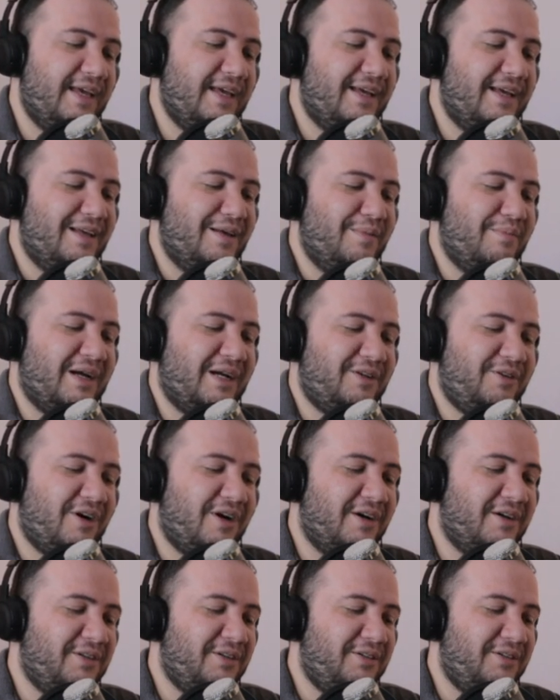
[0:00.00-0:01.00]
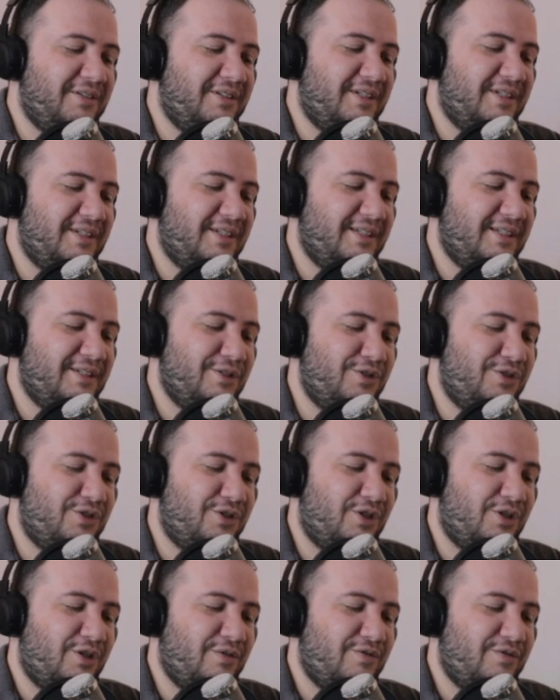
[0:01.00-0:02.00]
McDonald
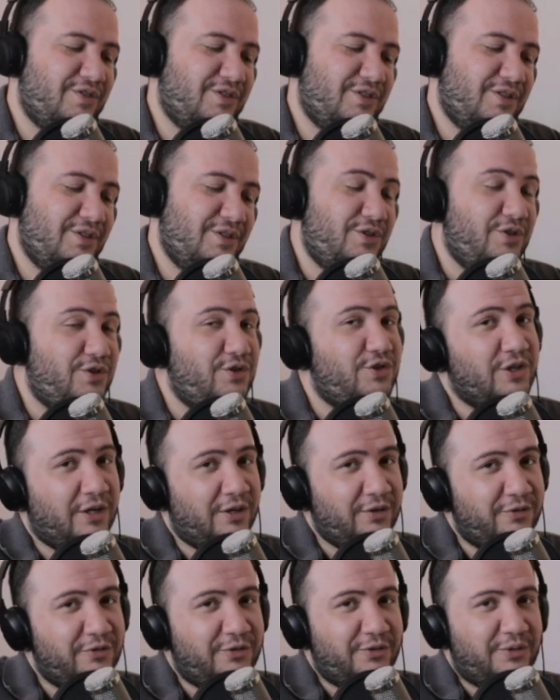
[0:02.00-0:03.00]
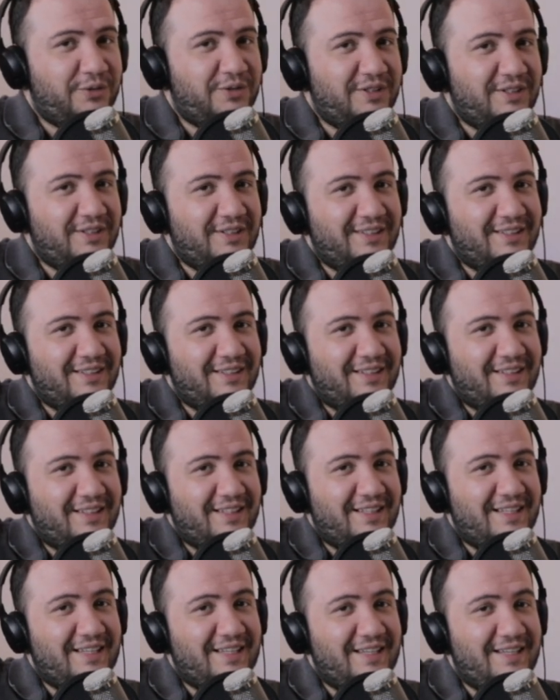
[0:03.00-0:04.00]
serves junk food
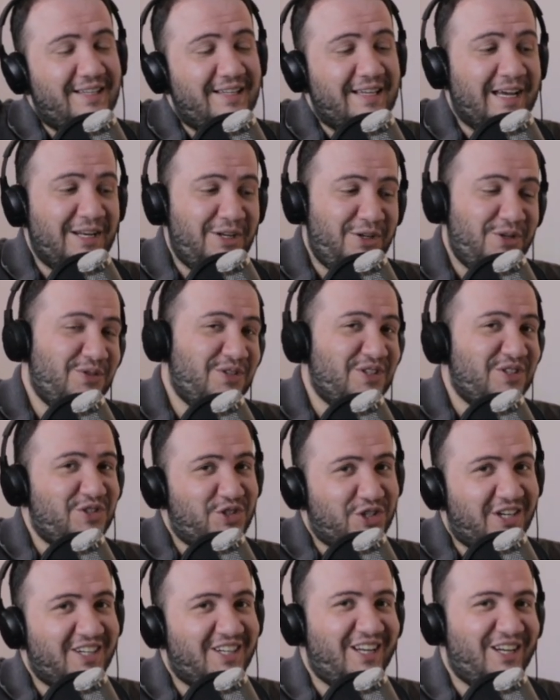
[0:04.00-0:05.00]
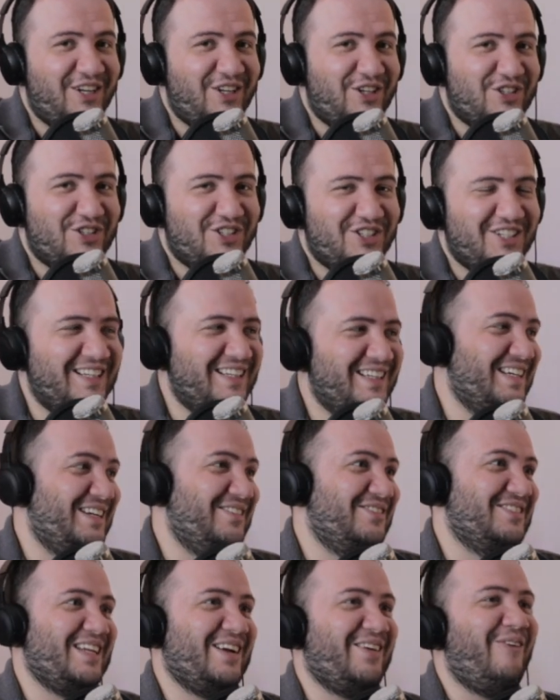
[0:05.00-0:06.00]
and uses junk English." And I
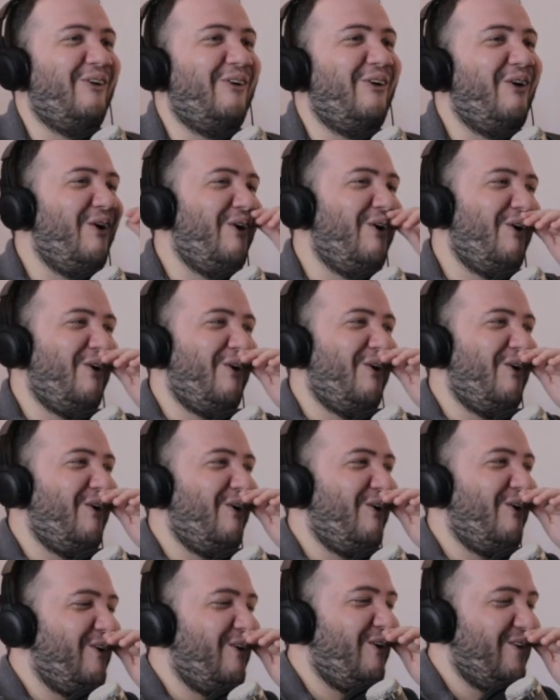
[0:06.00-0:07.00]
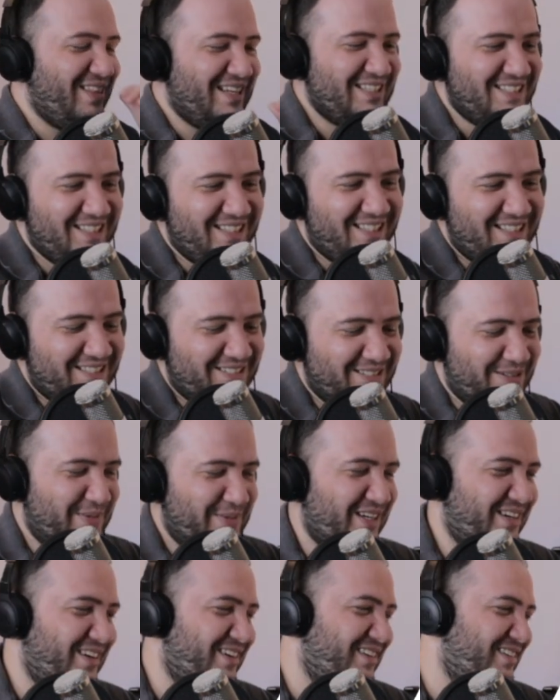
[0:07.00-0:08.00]
was like, "Oh, that's a diss on
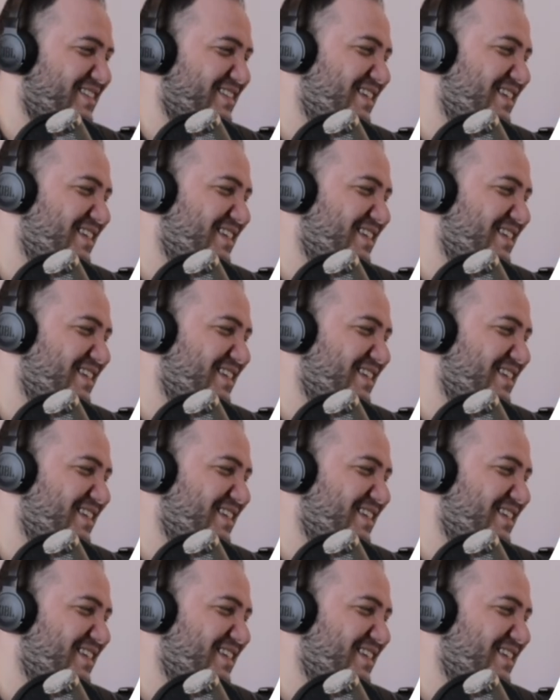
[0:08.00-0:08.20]
McDonald's."